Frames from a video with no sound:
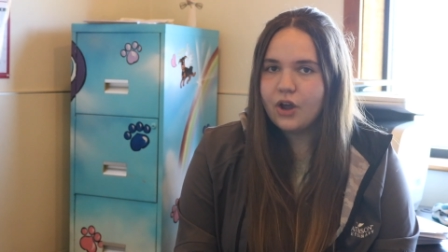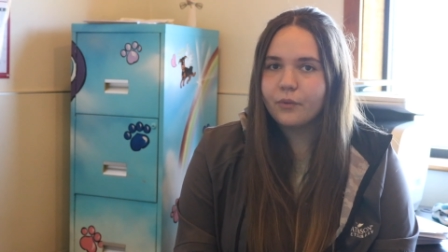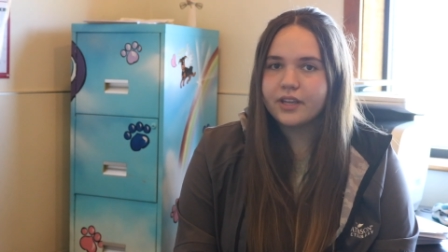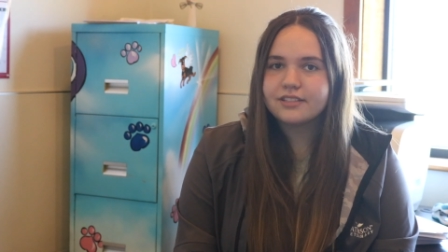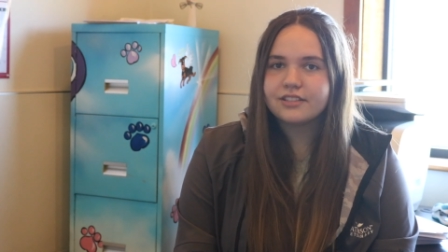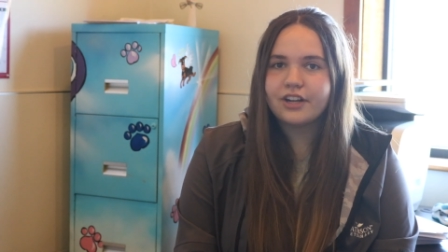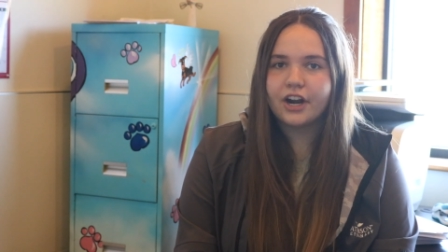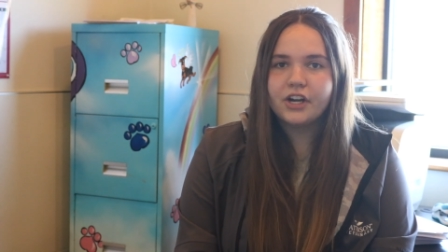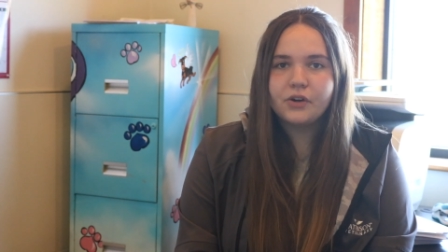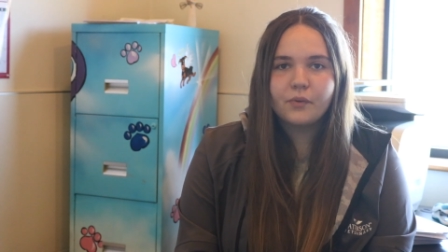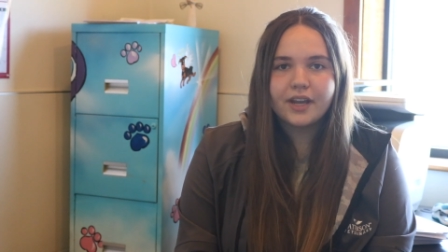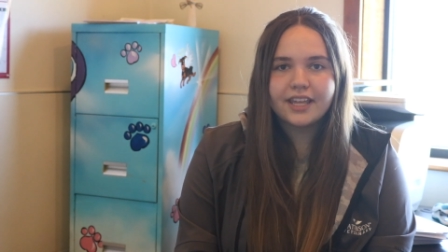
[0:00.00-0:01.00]
We
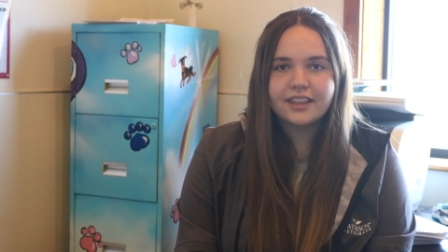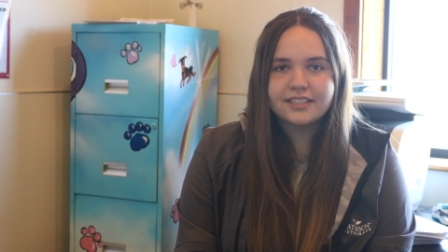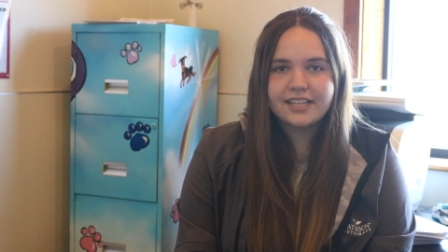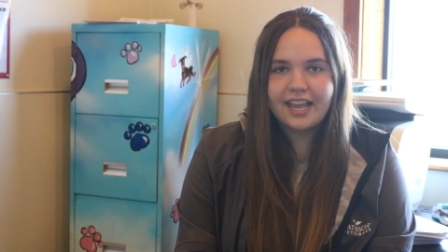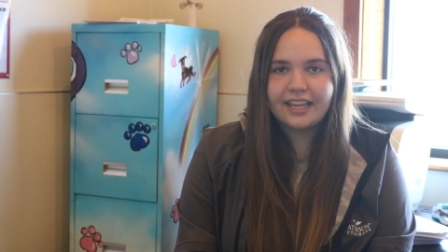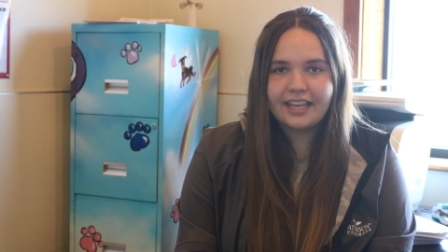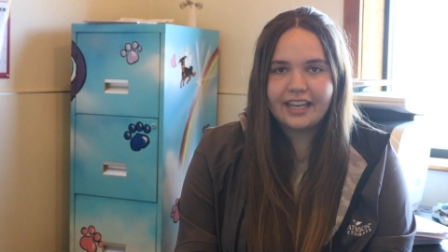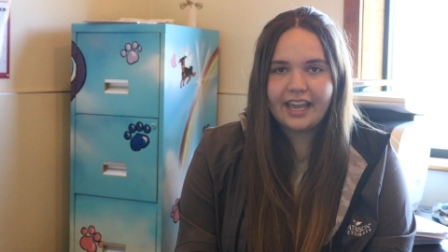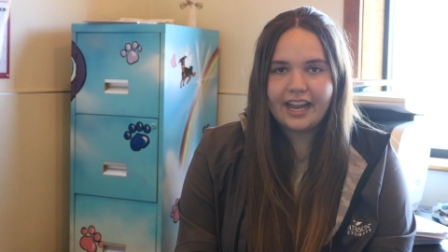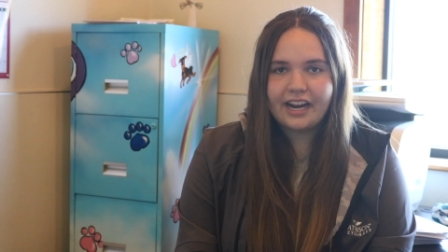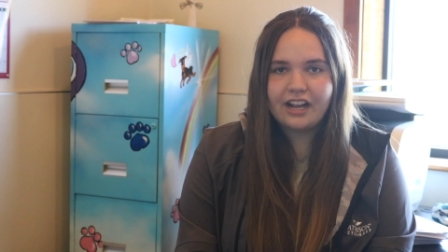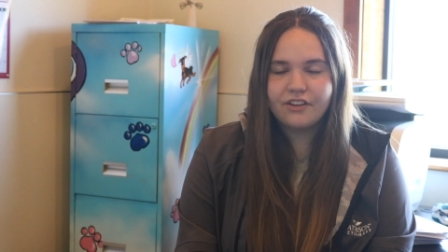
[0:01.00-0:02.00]
start with taking
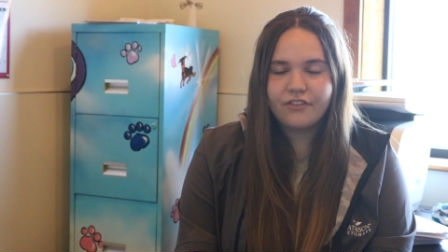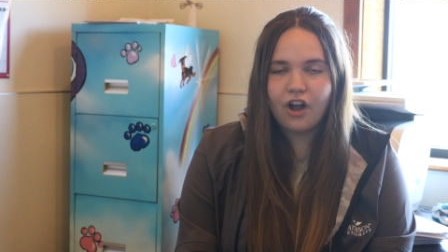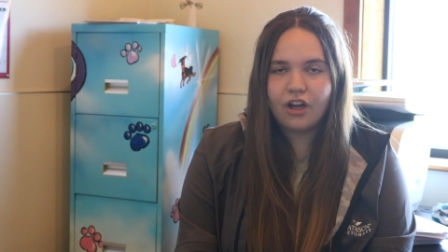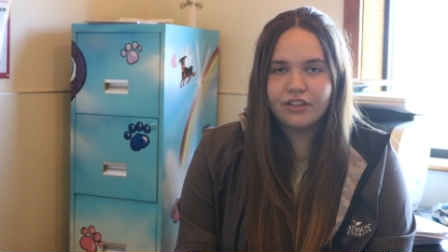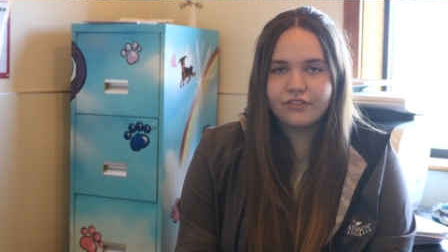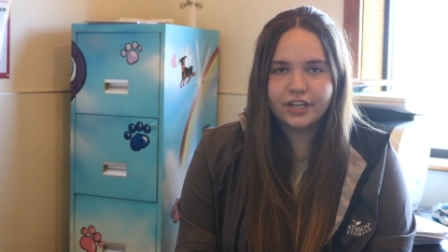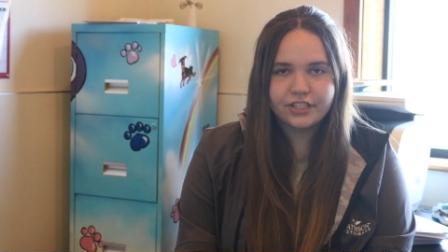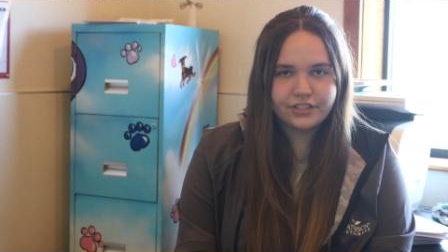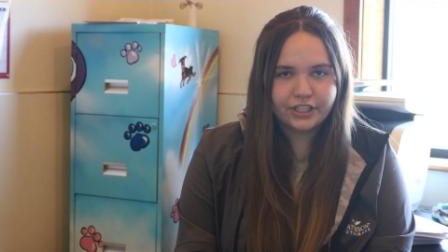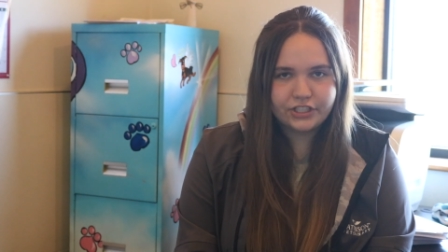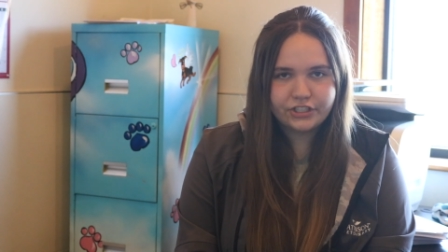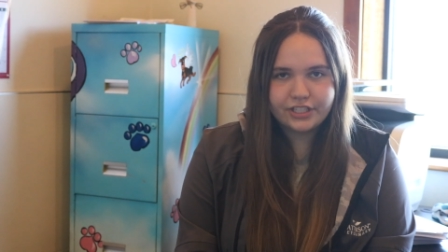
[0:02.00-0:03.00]
care of all of our
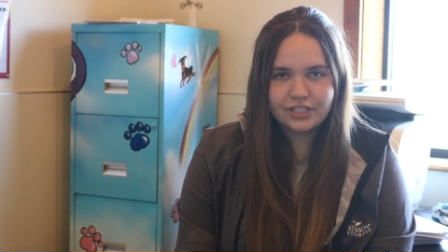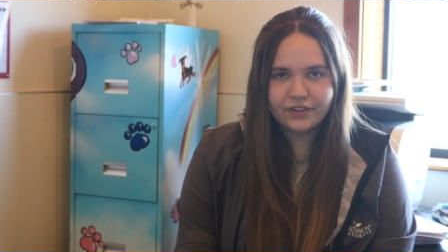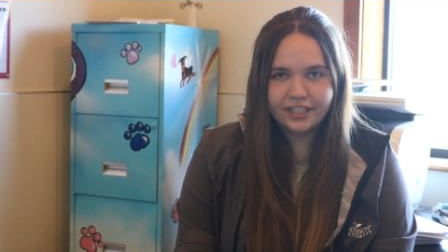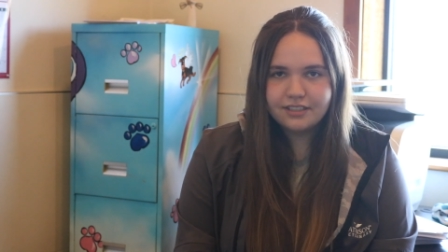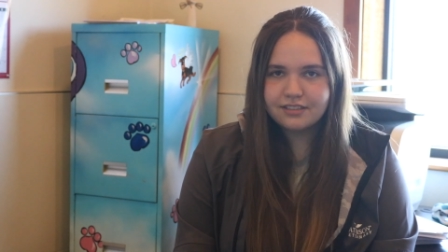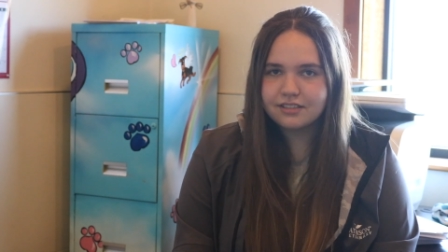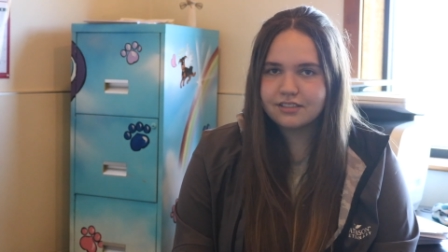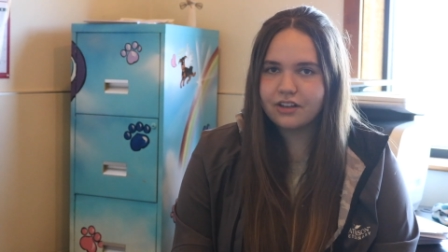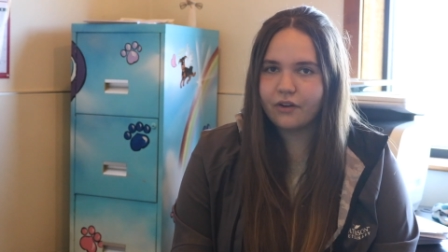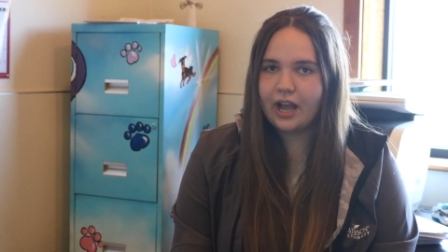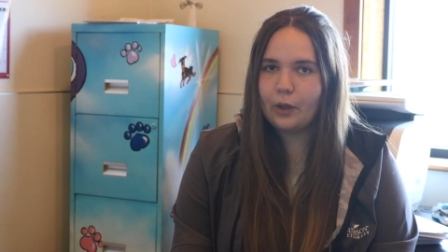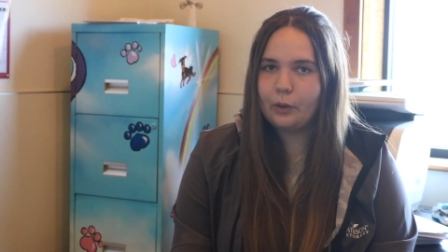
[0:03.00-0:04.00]
surgeries first.
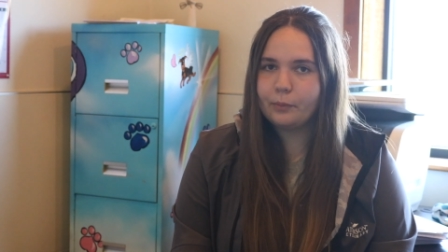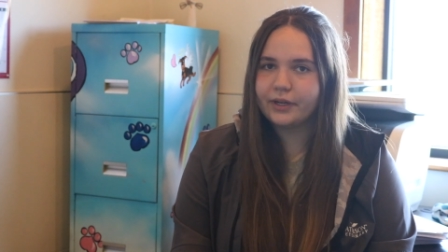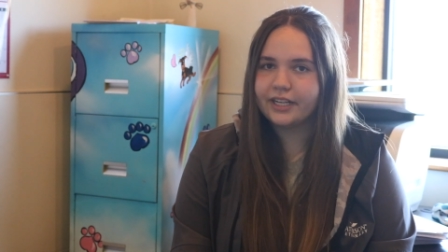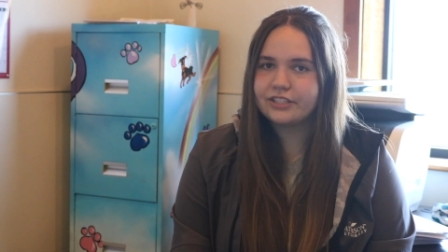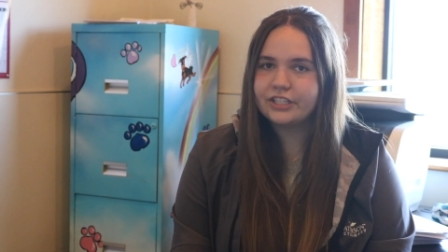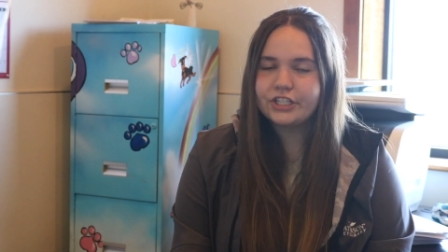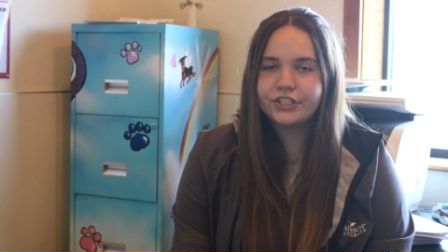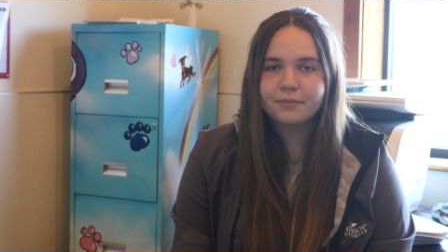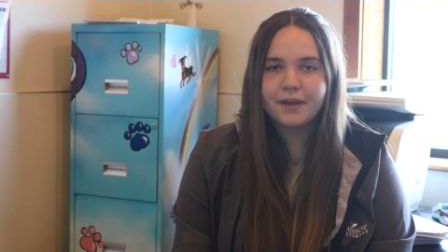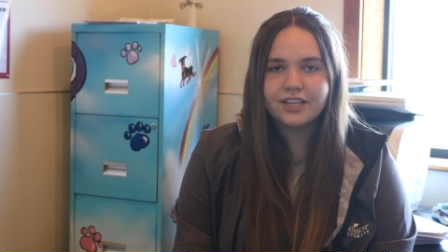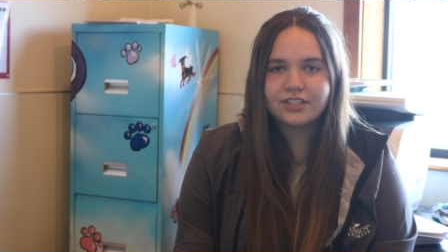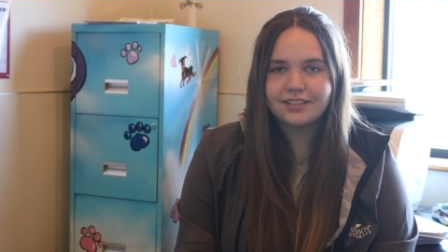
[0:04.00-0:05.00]
So I will bring surgery
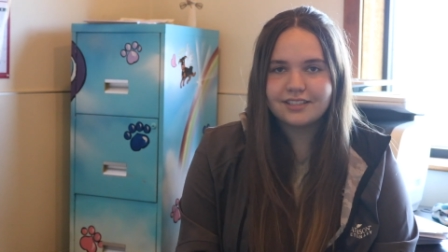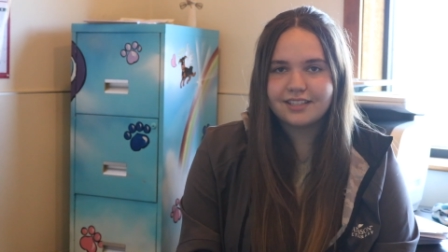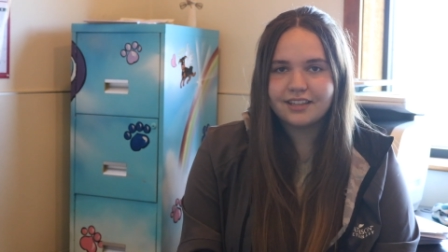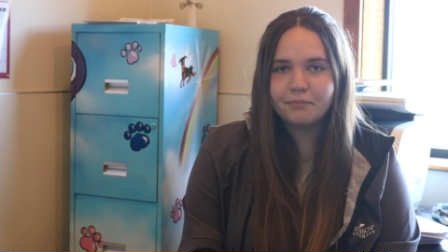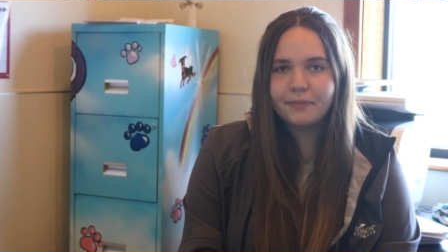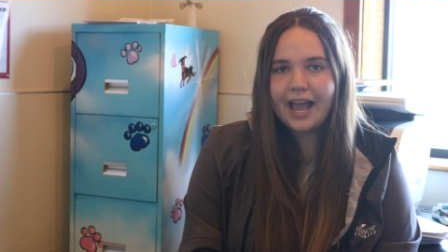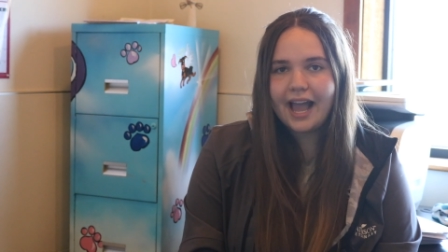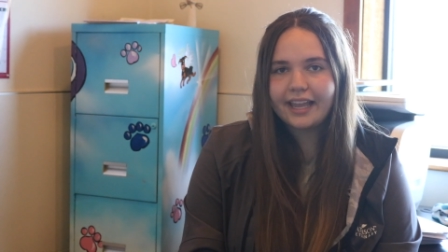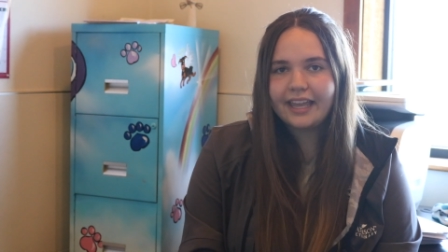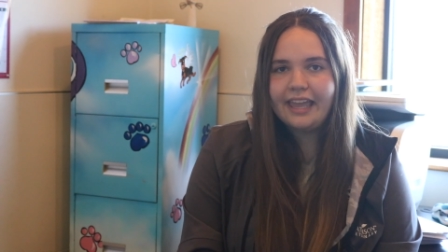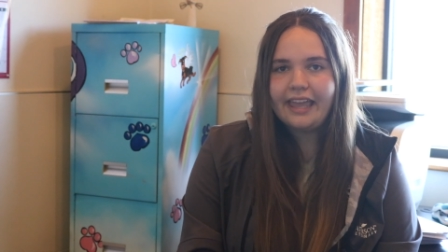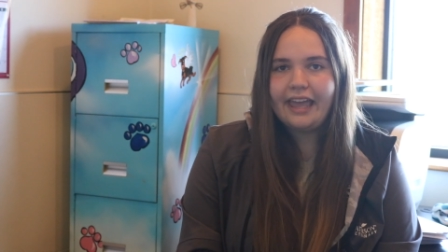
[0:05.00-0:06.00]
patients to the back,